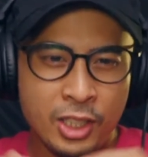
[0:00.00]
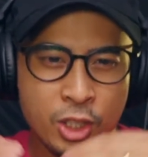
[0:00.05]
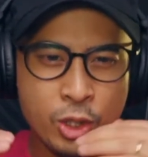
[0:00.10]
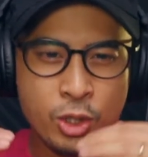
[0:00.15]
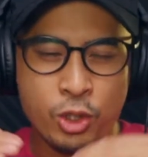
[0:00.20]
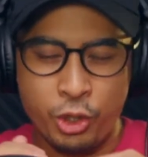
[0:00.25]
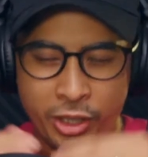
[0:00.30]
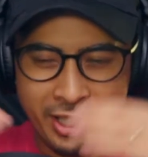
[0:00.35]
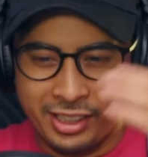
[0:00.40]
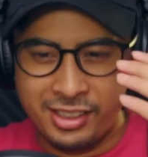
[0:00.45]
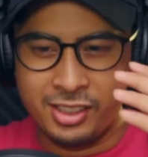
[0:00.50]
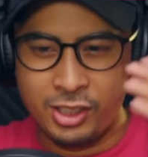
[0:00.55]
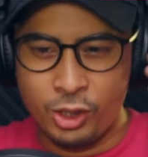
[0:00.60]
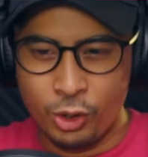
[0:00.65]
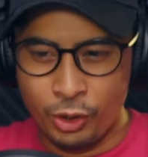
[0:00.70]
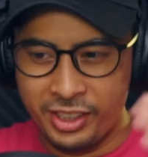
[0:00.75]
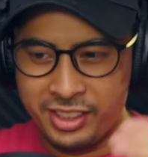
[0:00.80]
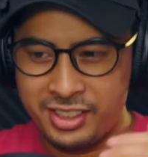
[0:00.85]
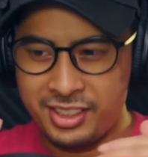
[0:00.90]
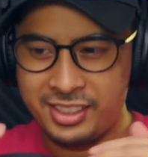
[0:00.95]

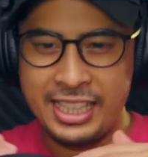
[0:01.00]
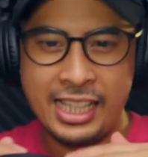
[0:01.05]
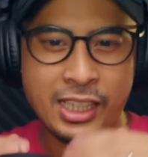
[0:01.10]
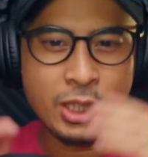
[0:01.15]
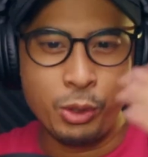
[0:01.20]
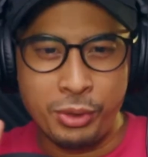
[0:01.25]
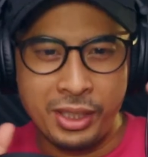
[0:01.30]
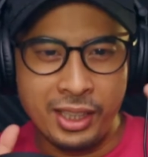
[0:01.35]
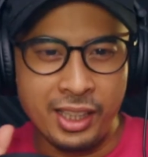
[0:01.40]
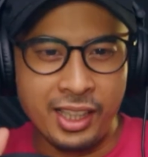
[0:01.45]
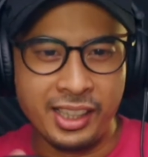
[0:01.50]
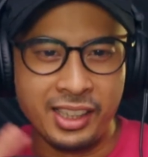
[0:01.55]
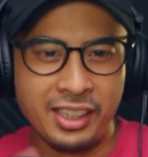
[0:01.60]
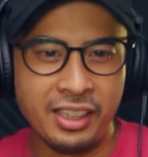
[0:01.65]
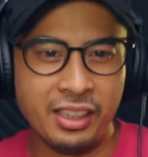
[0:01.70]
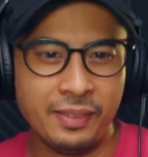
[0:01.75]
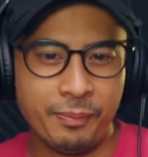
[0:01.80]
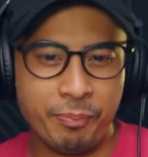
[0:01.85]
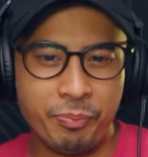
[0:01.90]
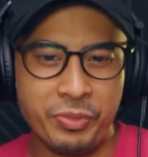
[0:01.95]
transgress this? How can we like
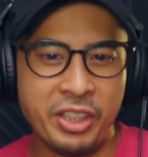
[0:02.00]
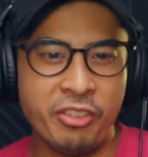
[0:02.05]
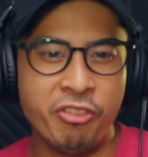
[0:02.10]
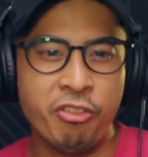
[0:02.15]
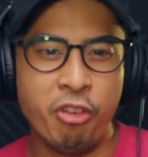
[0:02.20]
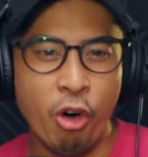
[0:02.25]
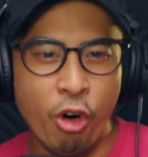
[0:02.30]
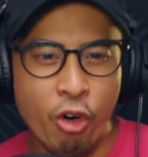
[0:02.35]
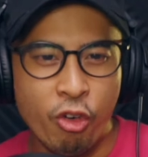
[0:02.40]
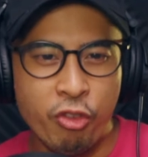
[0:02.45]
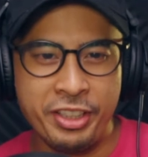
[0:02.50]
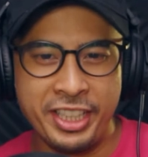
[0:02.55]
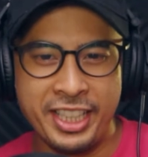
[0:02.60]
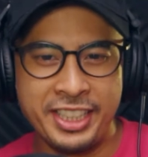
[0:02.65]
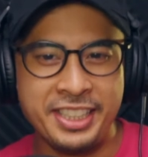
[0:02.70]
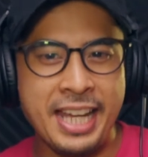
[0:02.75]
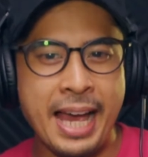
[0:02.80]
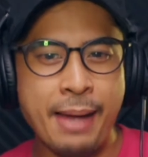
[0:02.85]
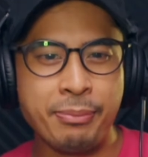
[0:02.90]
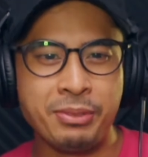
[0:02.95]
evolve and
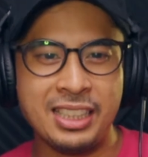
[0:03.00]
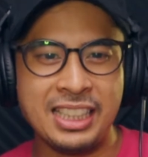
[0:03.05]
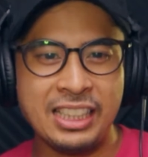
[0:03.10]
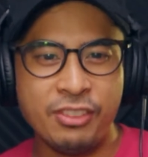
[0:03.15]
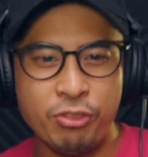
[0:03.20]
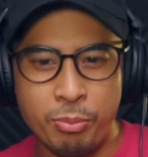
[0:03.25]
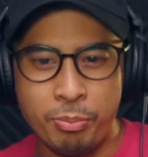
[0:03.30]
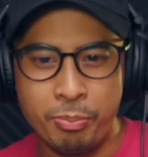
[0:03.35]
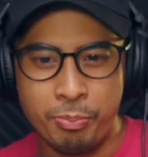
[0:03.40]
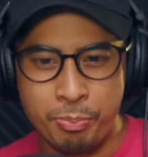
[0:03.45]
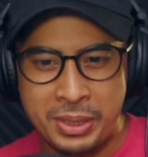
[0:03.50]
adapt and even